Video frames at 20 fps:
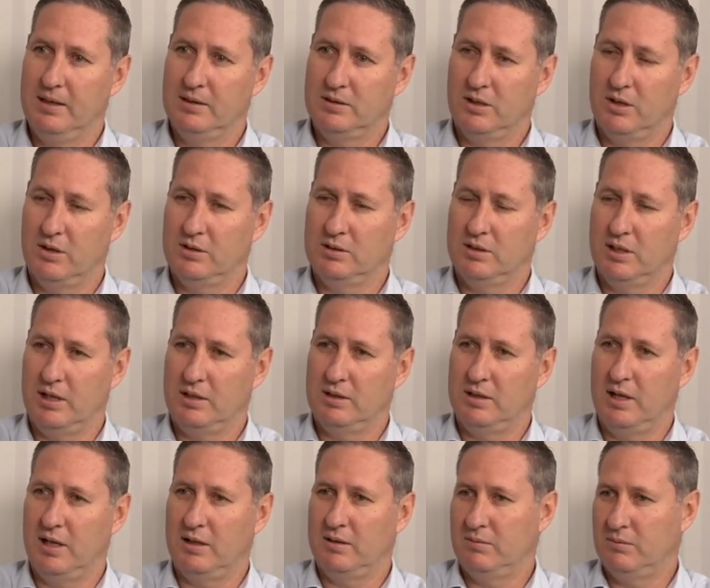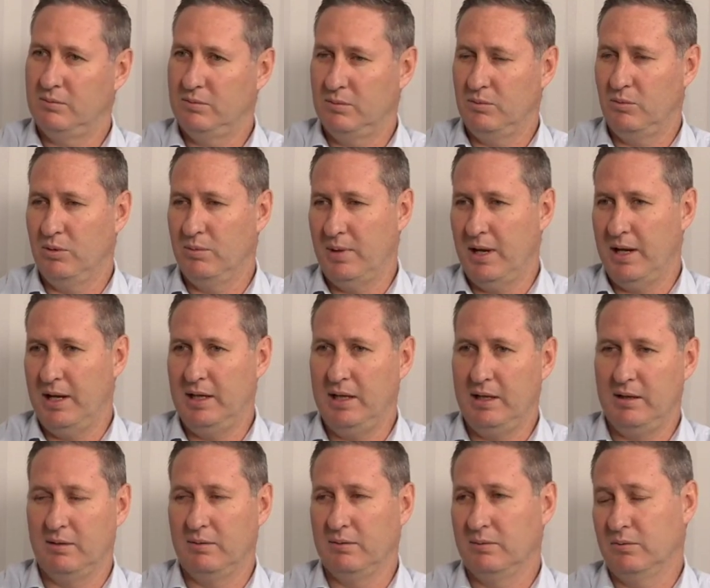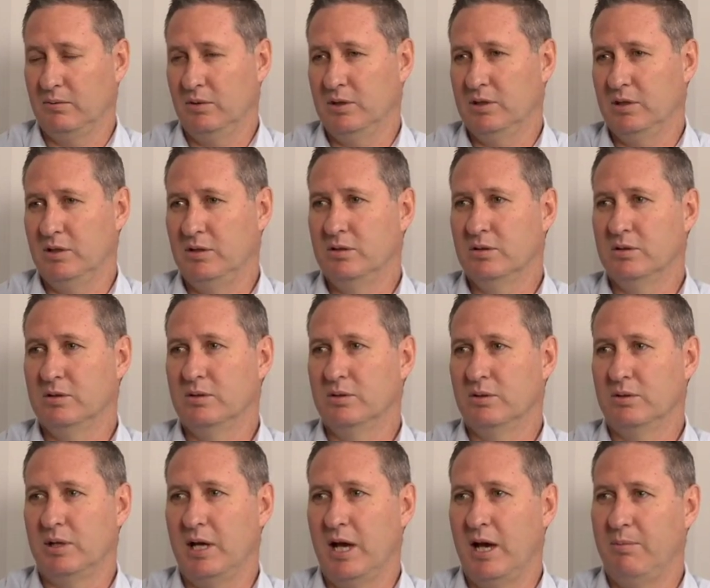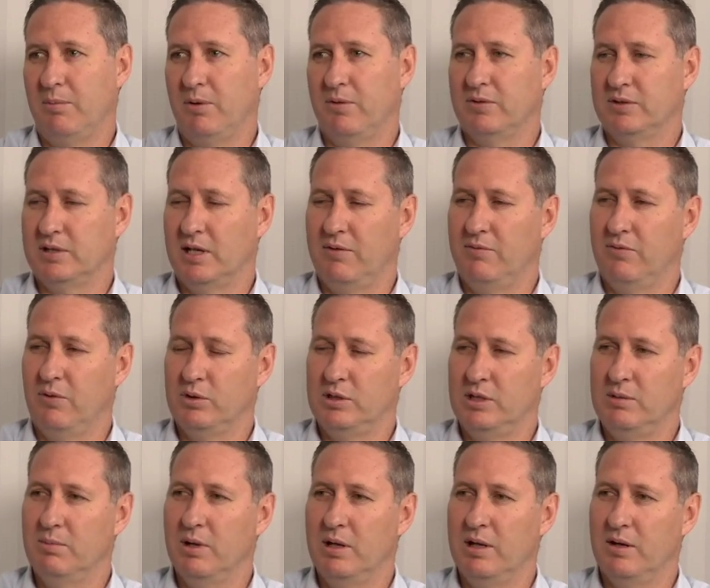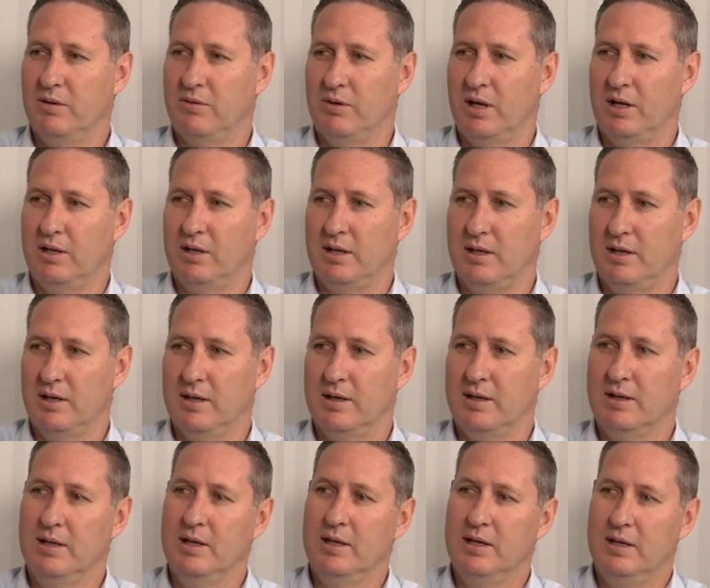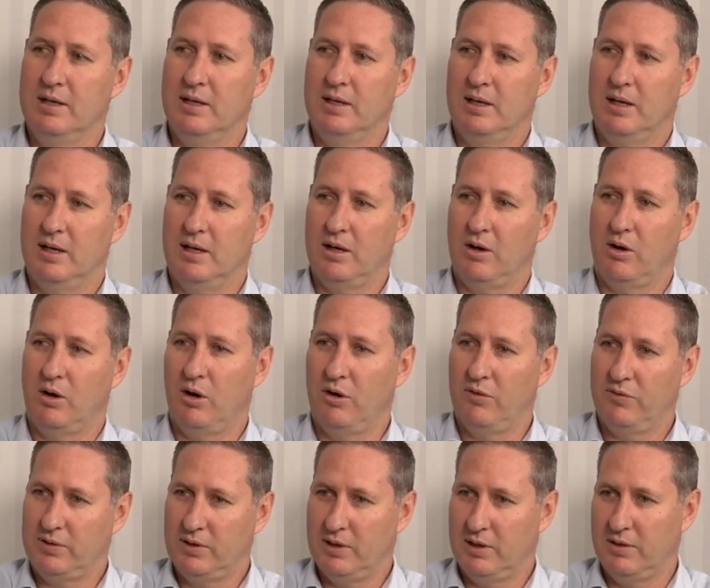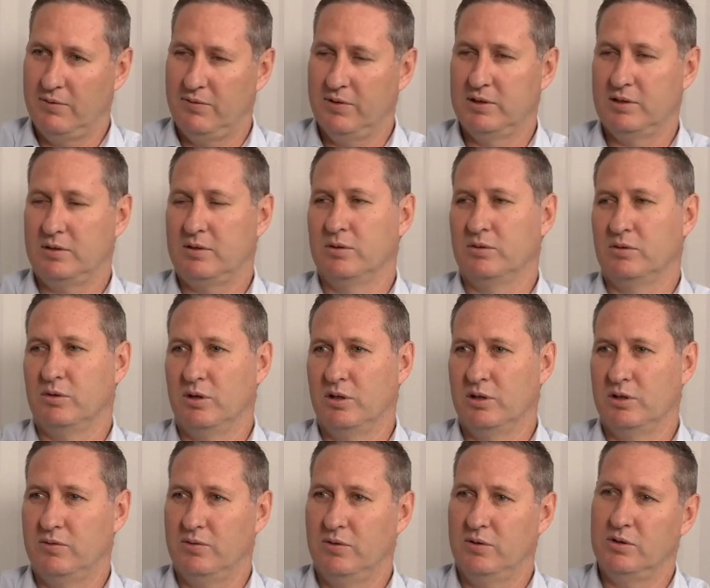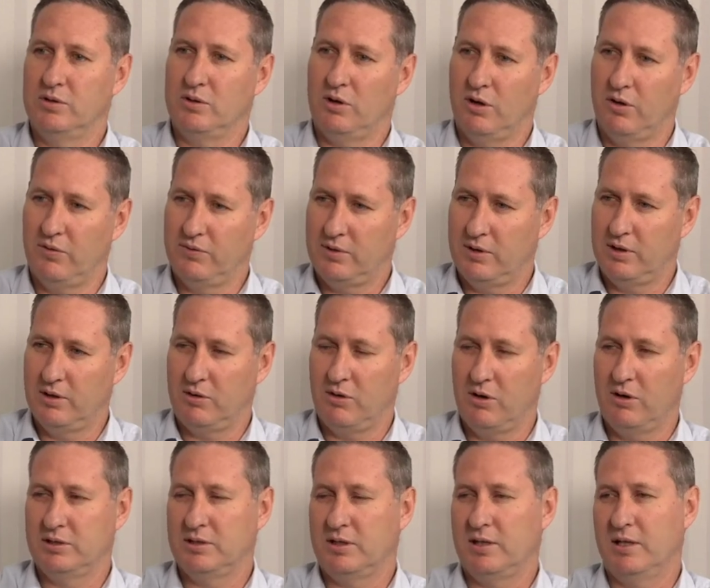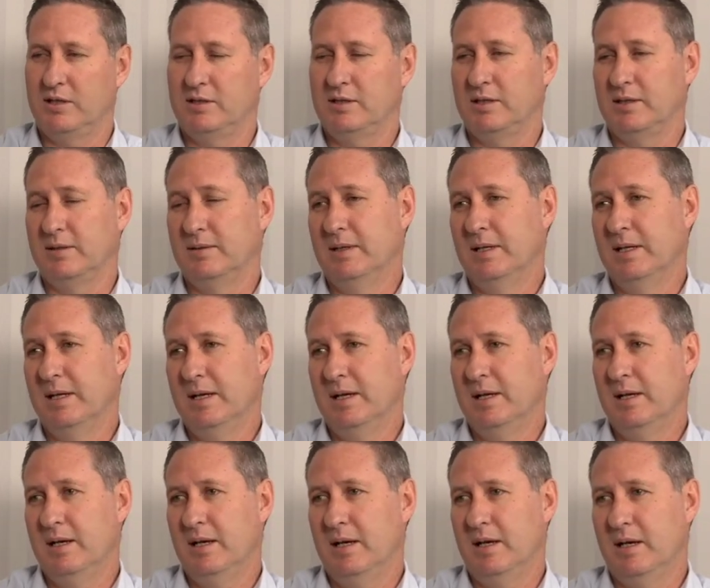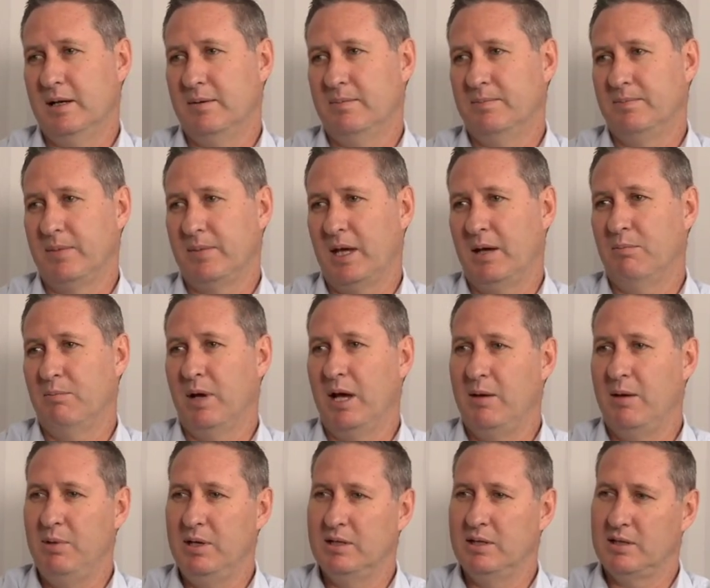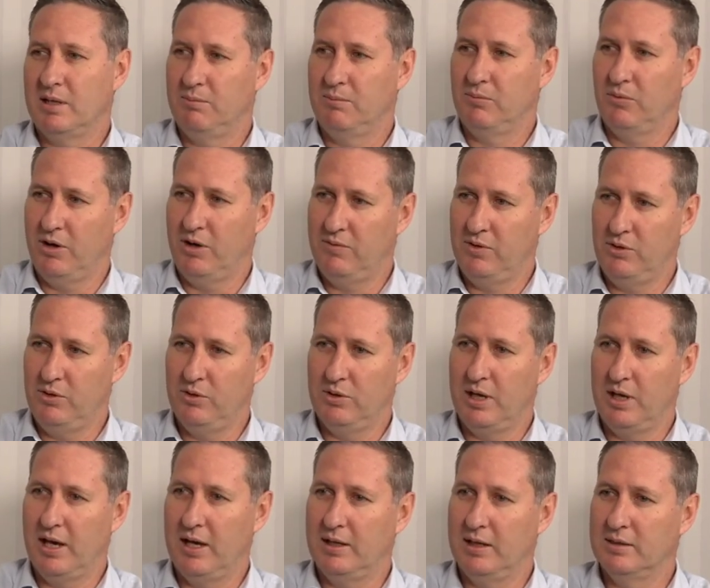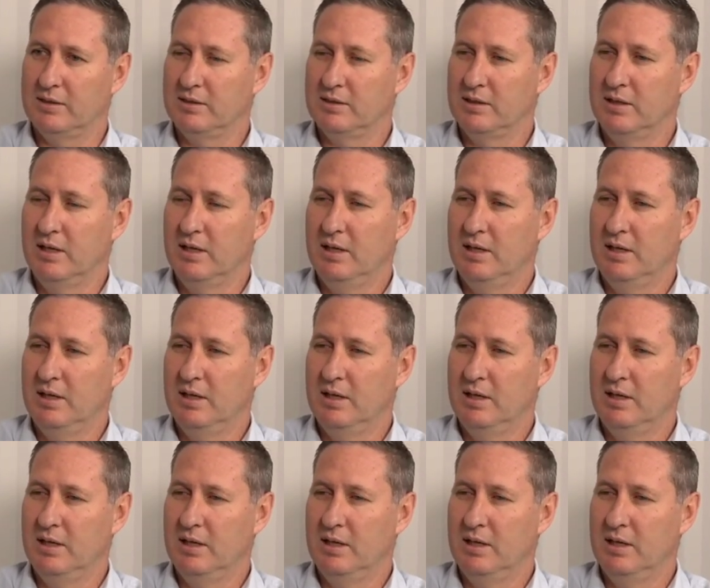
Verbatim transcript: so that that remaining residual gap of, say, 40 billion rand a year uh, after the fiscal transfers, after the cost-cutting, um, and maybe some revenue gains,